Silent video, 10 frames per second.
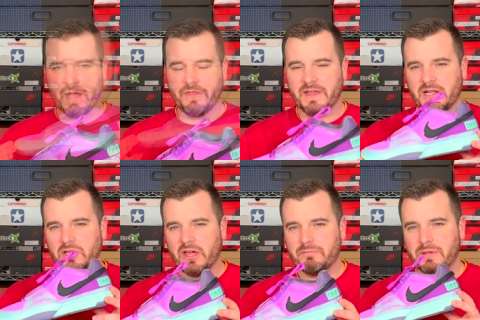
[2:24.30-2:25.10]
I think a
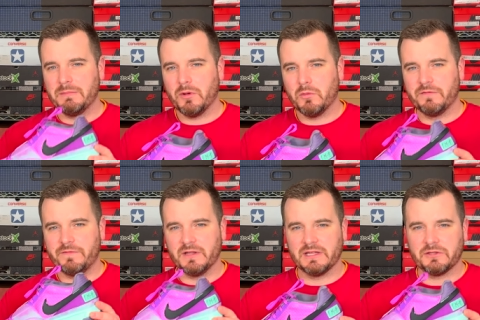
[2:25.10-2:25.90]
lot of people would
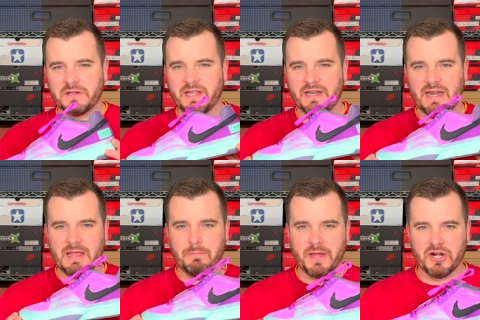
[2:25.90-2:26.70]
feel like they're getting a
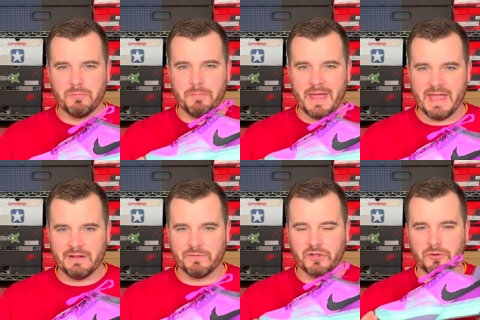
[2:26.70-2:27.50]
better bang
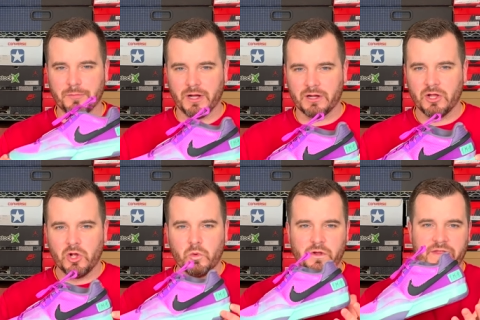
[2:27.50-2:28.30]
for their buck
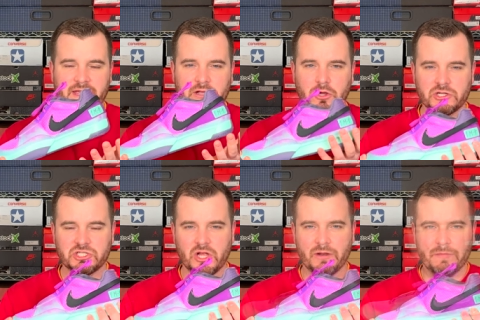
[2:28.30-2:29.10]
with a
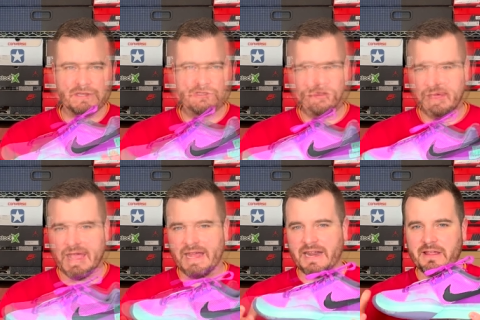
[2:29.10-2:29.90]
Cushlon midsole
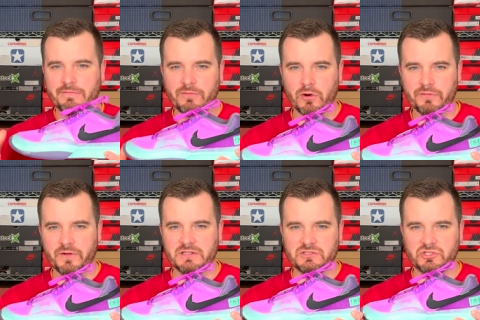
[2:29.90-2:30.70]
and a
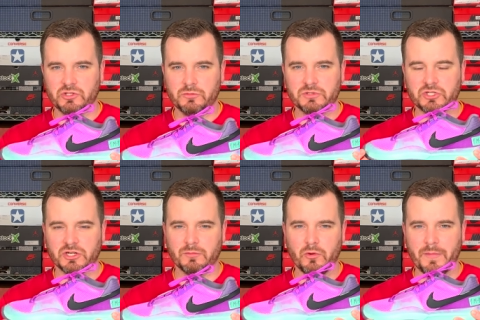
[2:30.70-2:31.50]
forefoot Zoom
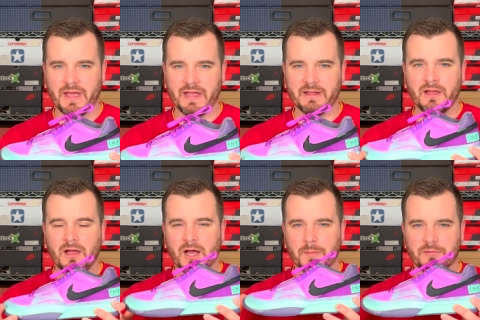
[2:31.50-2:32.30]
Turbo bag
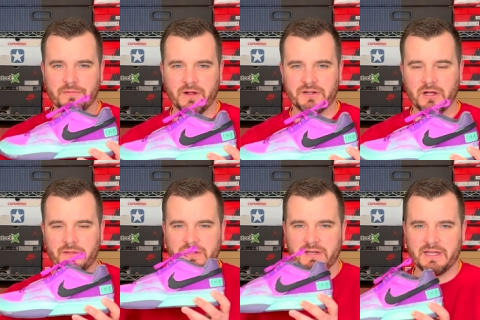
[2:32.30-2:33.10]
up front on
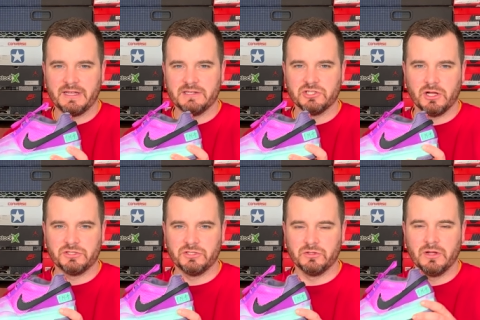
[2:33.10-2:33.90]
the Nike Ja
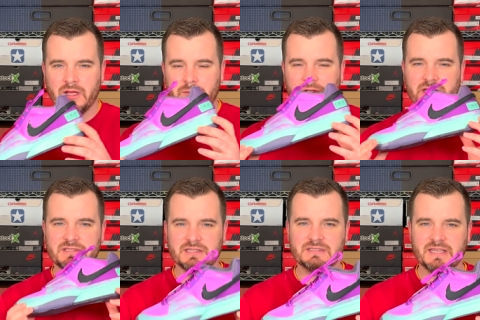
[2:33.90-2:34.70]
2 because
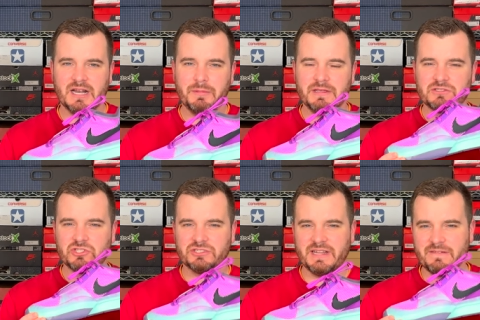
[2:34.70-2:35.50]
this setup is
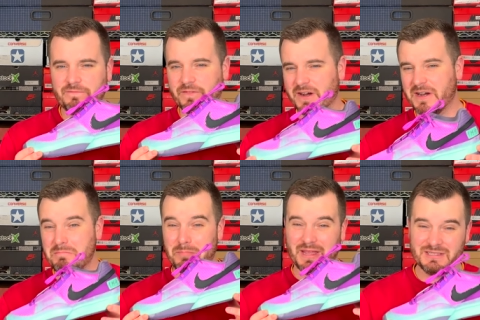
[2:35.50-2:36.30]
just a very
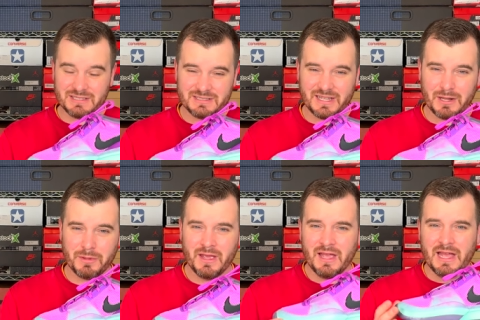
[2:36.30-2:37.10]
basic
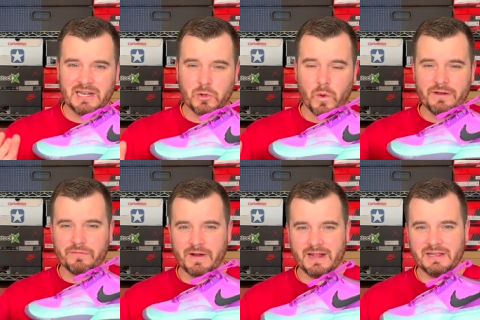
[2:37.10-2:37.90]
setup and quite
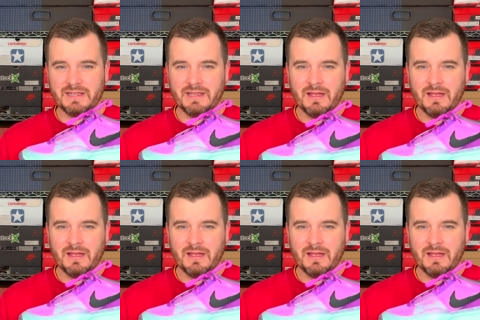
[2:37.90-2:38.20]
frankly